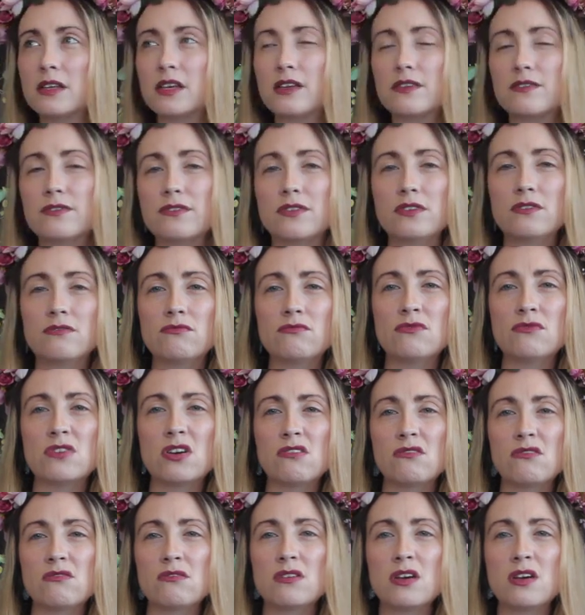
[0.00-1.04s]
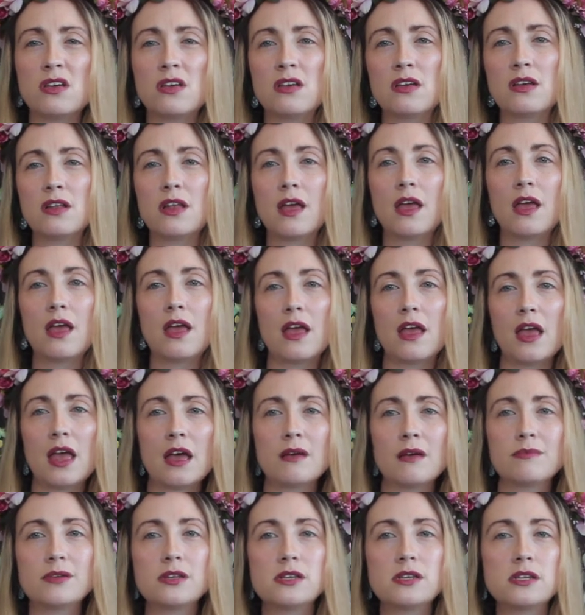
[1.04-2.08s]
if you know what
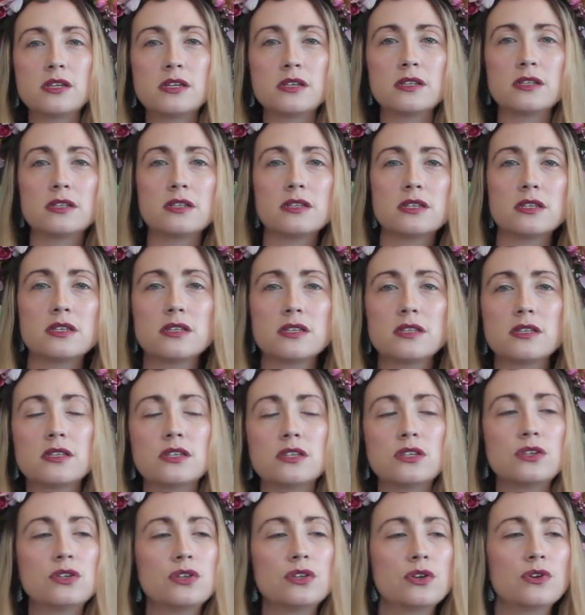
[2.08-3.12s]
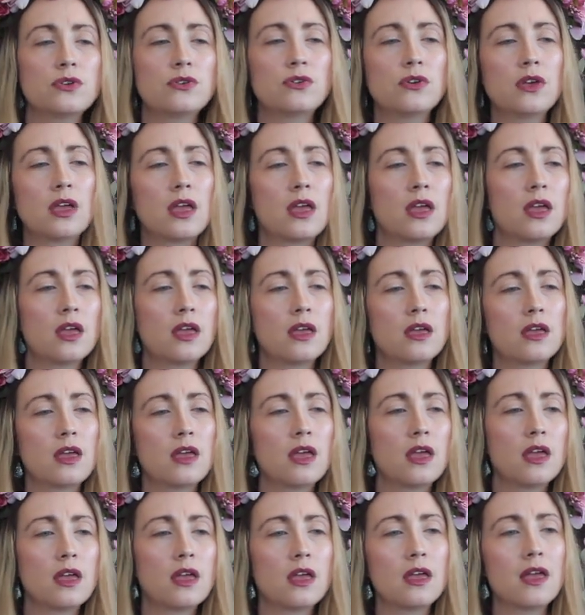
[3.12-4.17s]
happiness is to you. Hey,
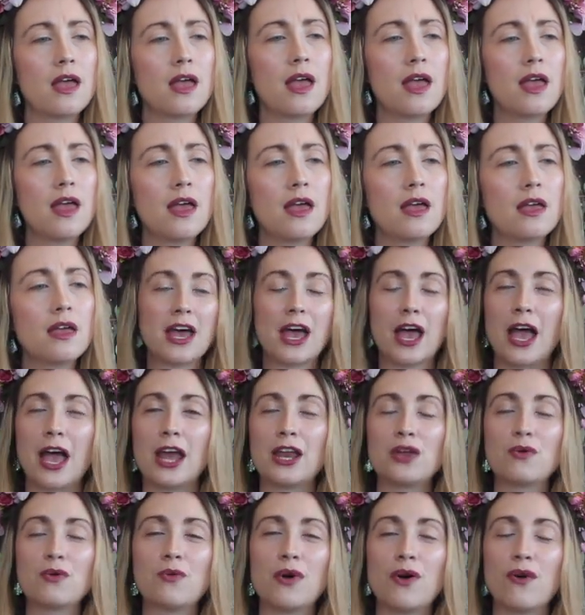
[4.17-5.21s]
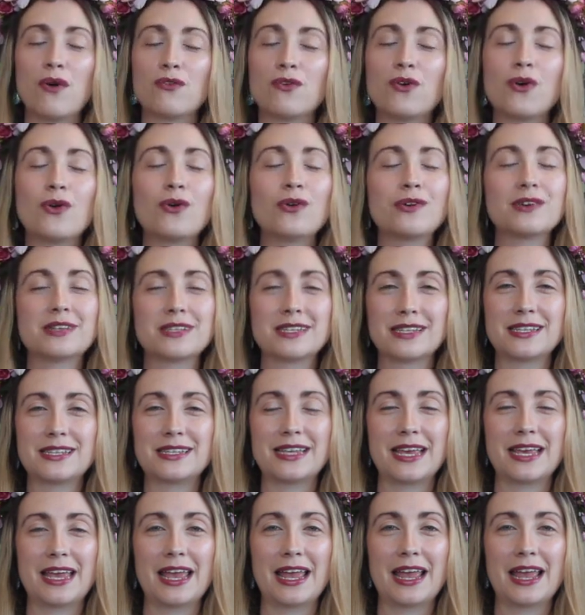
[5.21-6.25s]
hey, hey. And you will of course
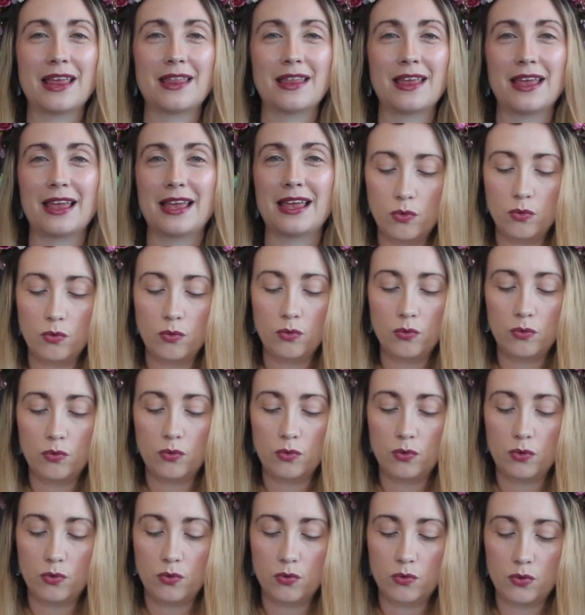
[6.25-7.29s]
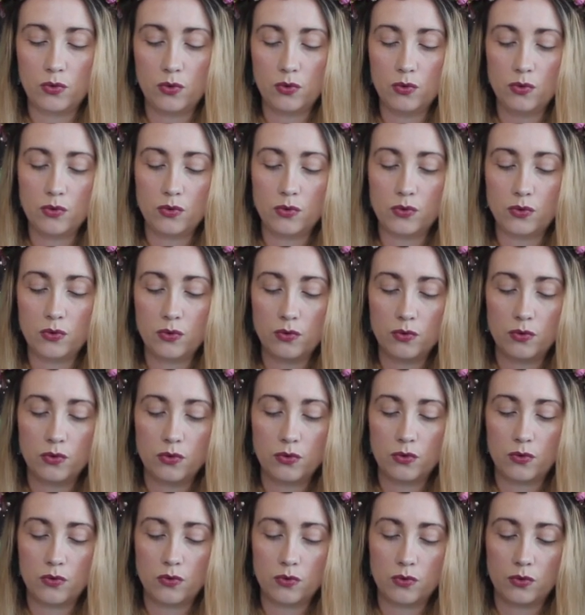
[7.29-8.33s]
see it. Do, do,
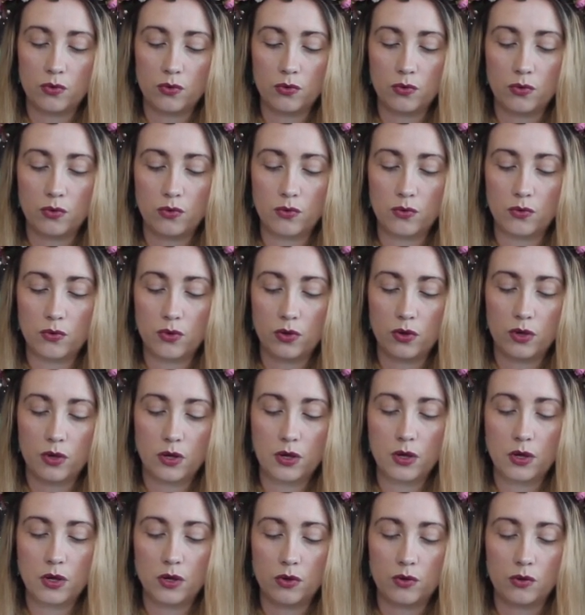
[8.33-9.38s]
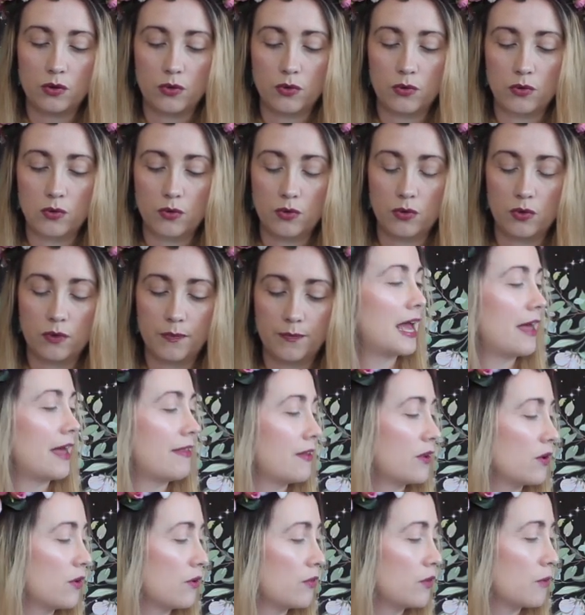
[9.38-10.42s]
do, and
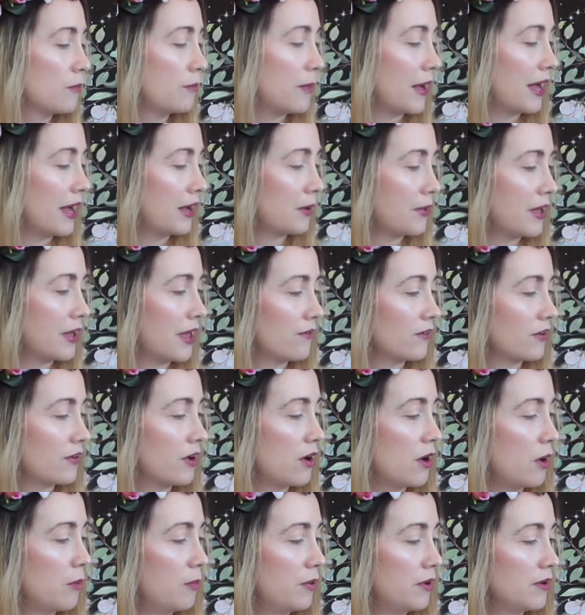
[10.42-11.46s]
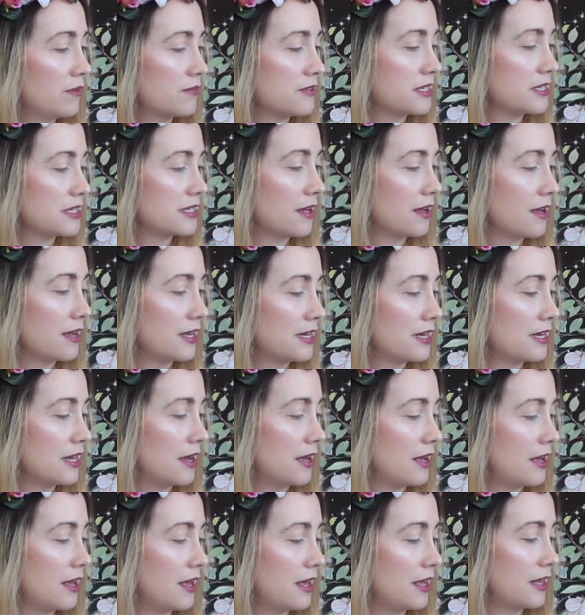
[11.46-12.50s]
then on the back we have a couple of design
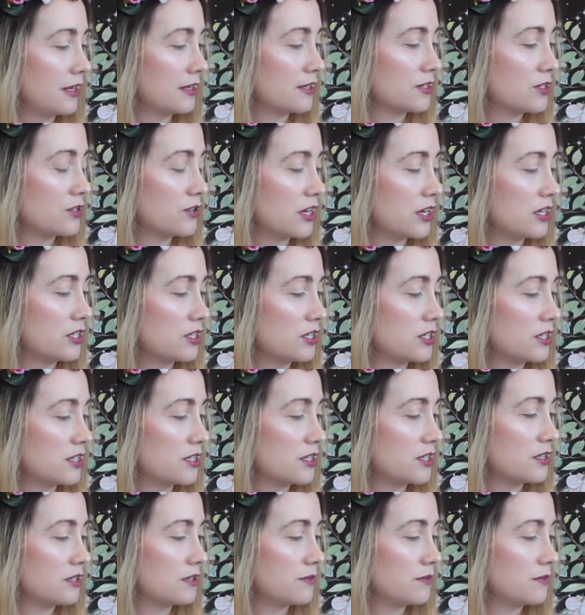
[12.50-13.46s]
illustrations.